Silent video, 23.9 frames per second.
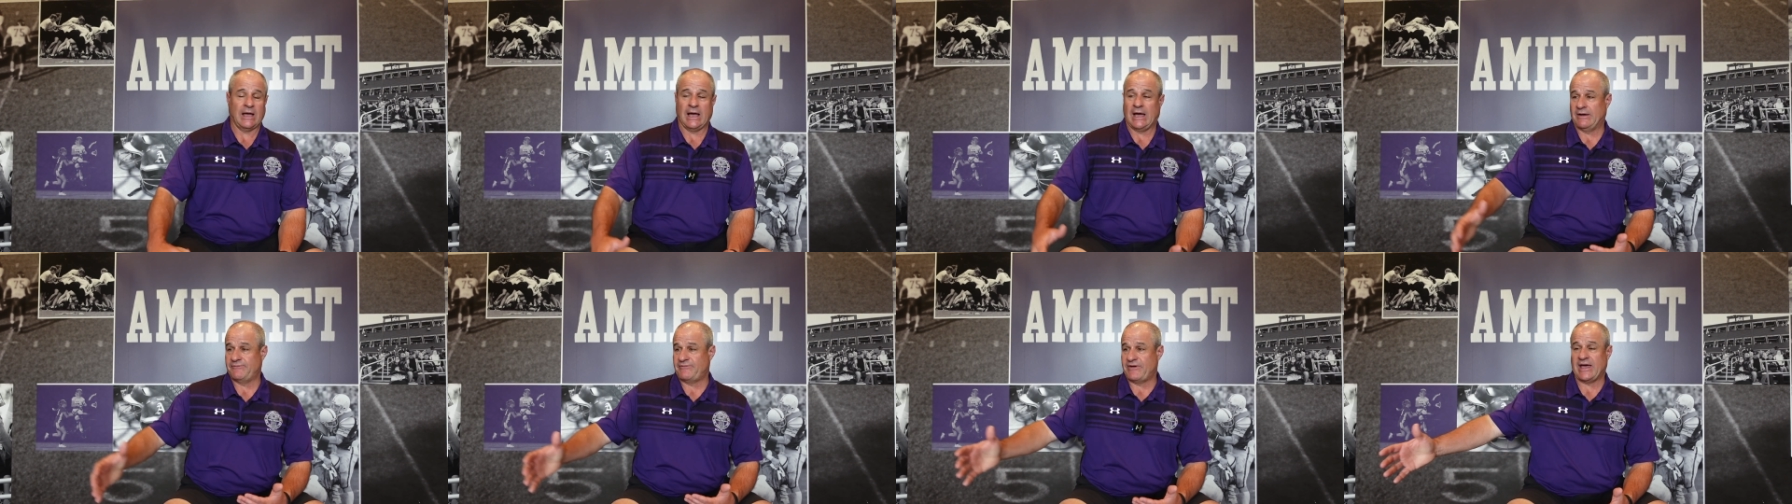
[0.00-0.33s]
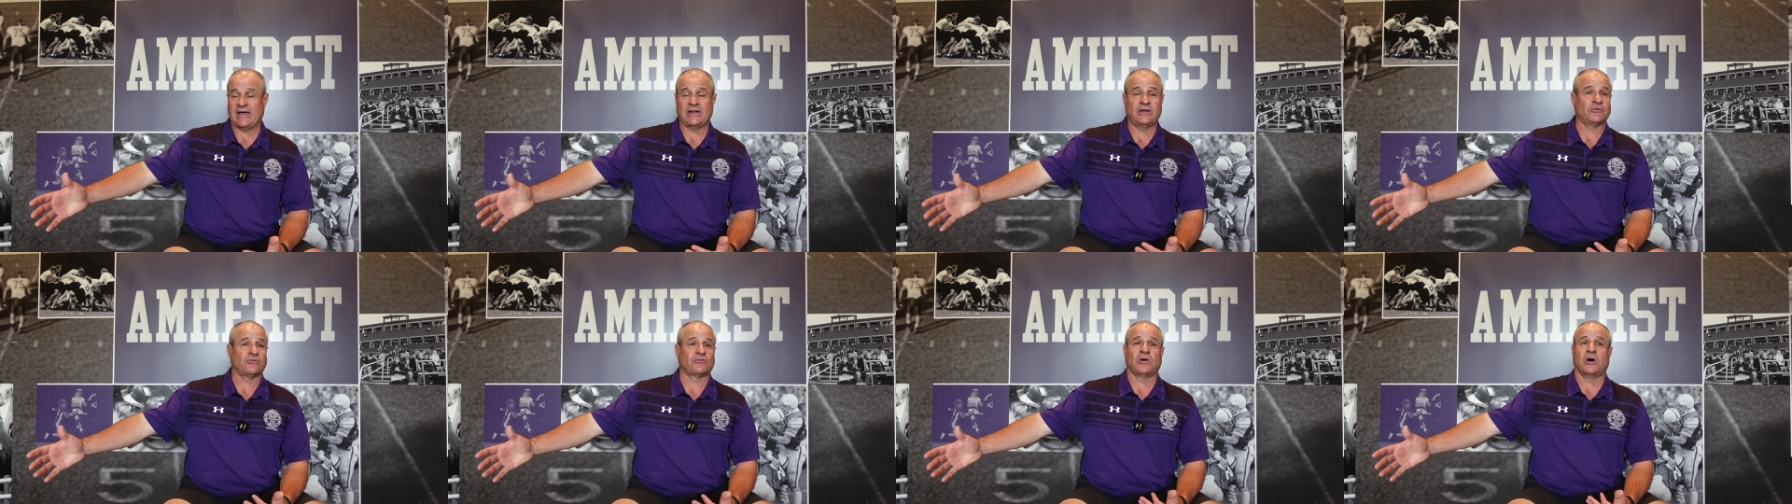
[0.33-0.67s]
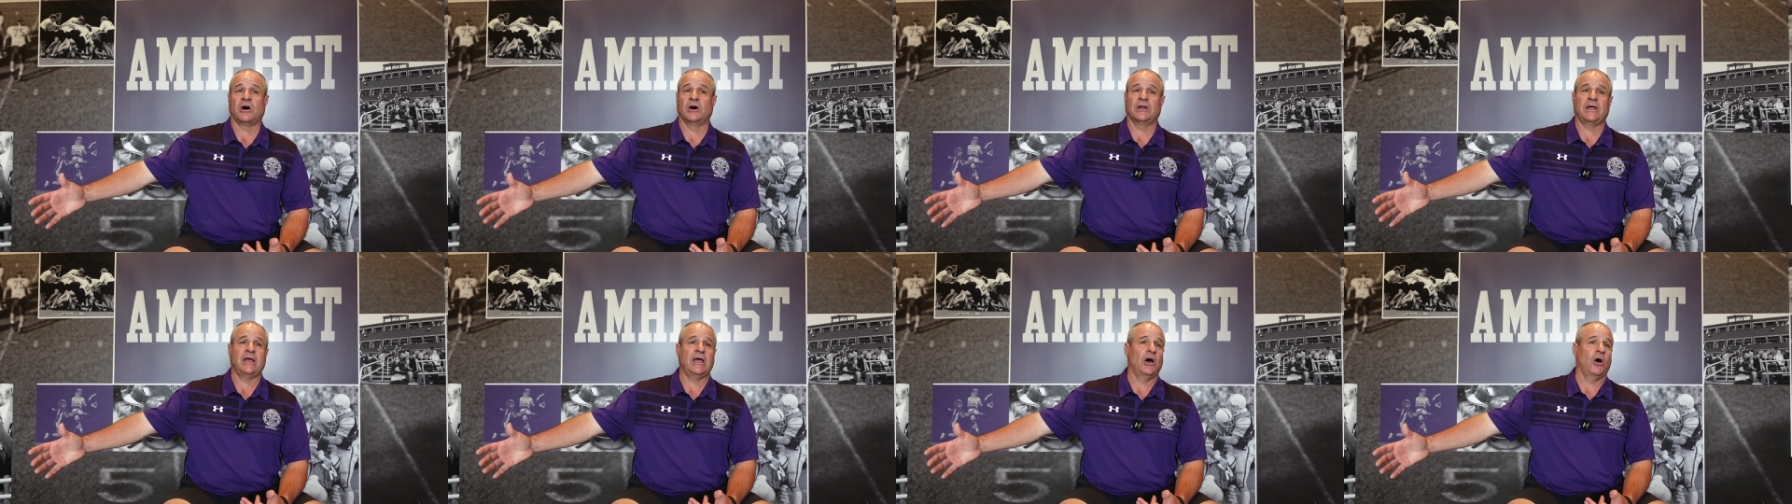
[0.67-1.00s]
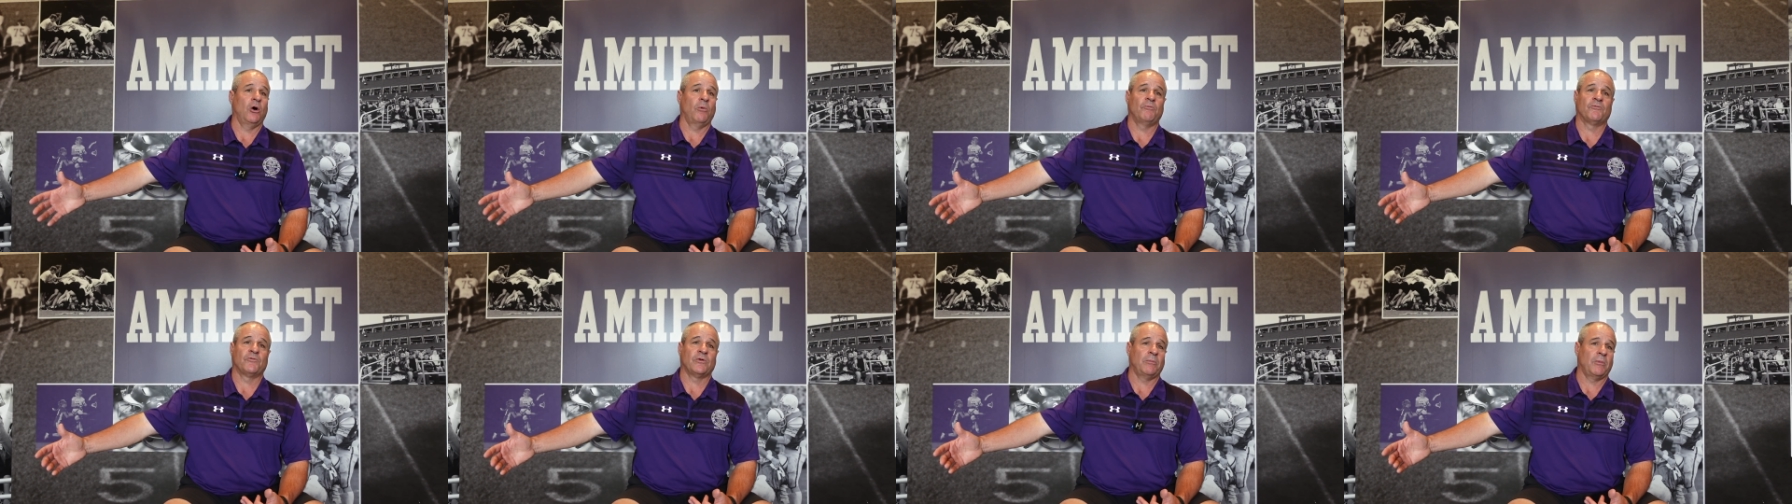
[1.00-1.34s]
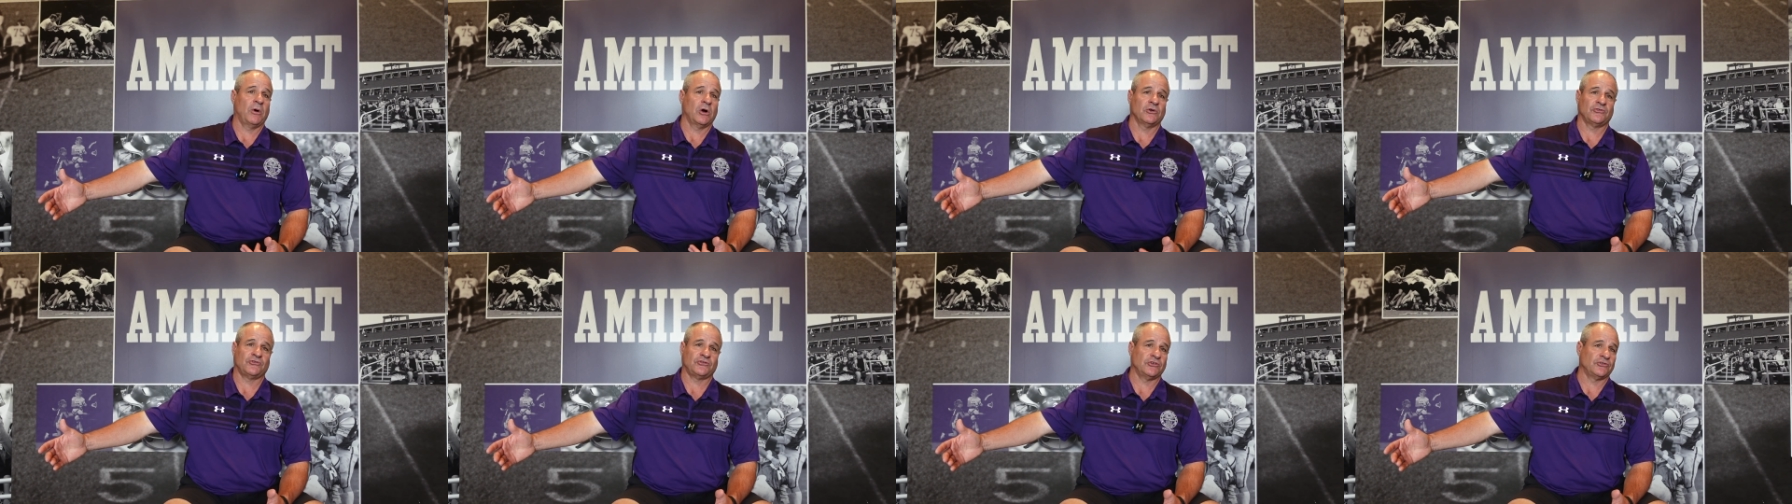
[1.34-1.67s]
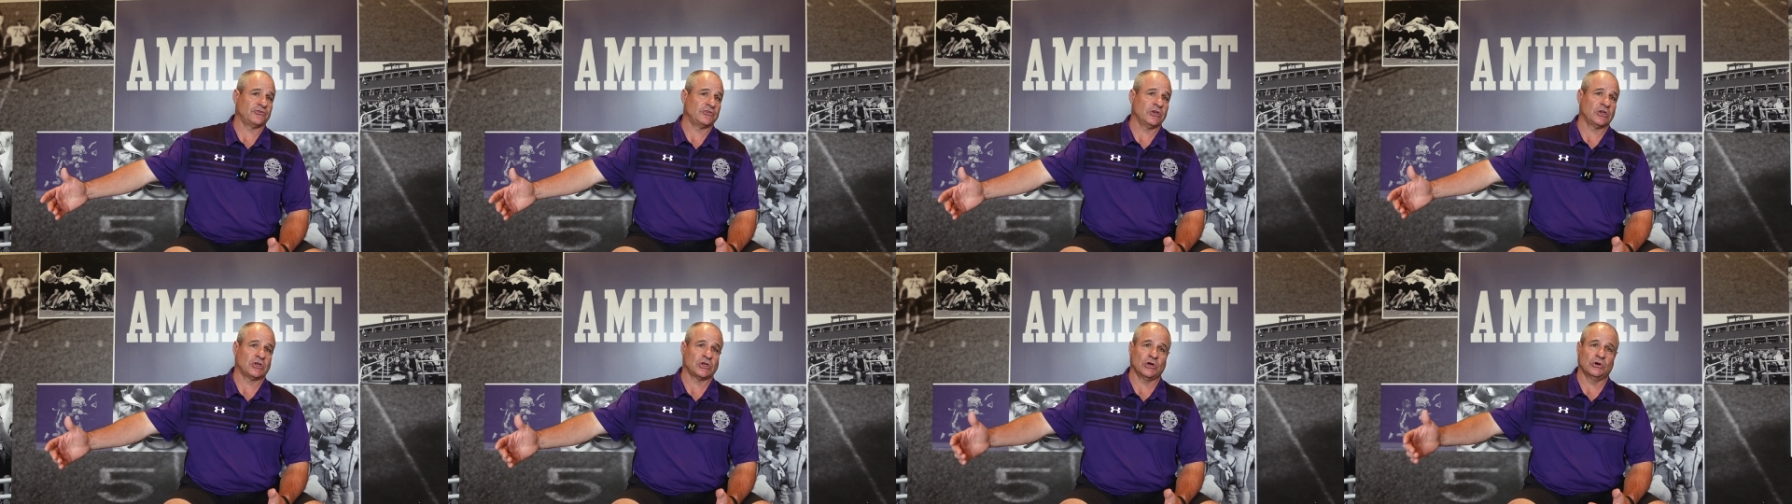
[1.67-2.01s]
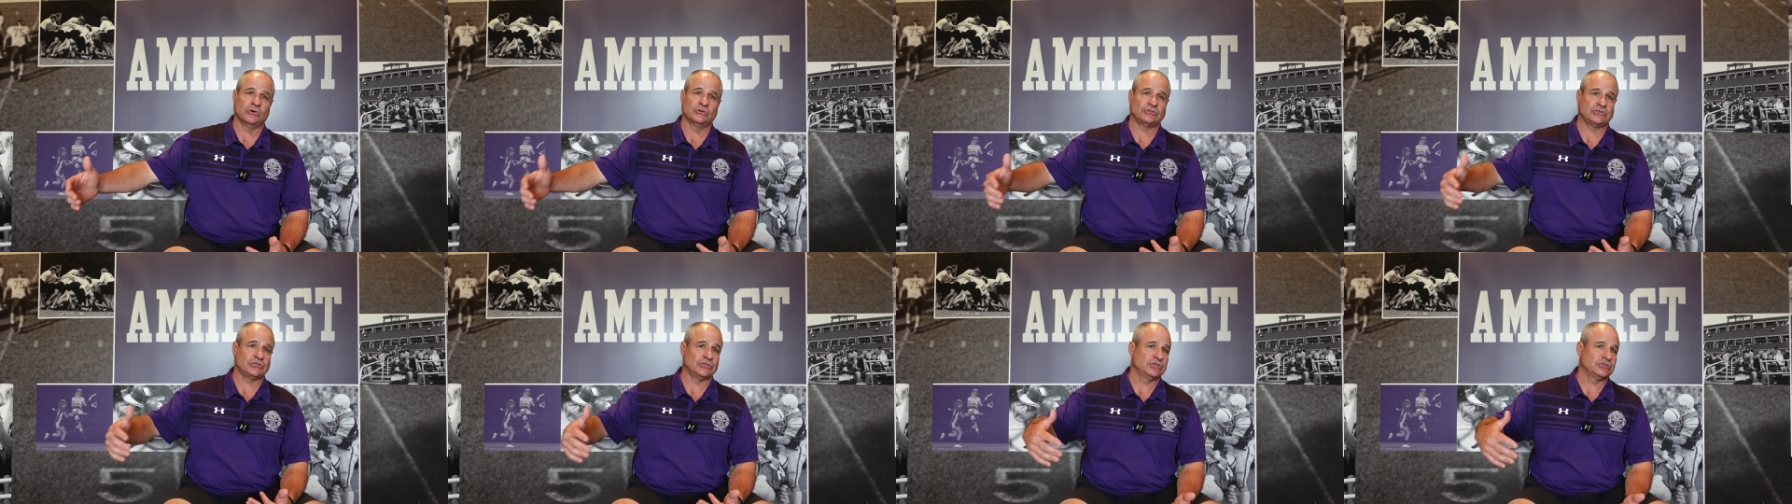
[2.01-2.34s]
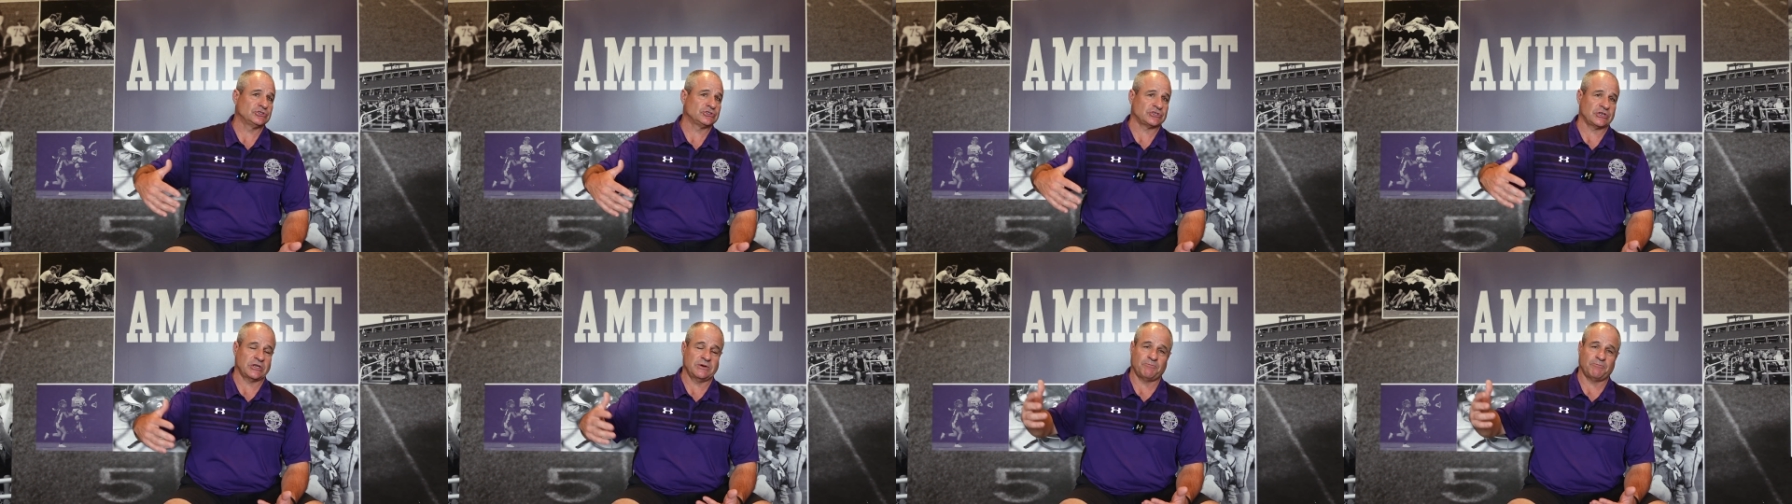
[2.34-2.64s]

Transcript: I've had a ton of help from our assistant coaches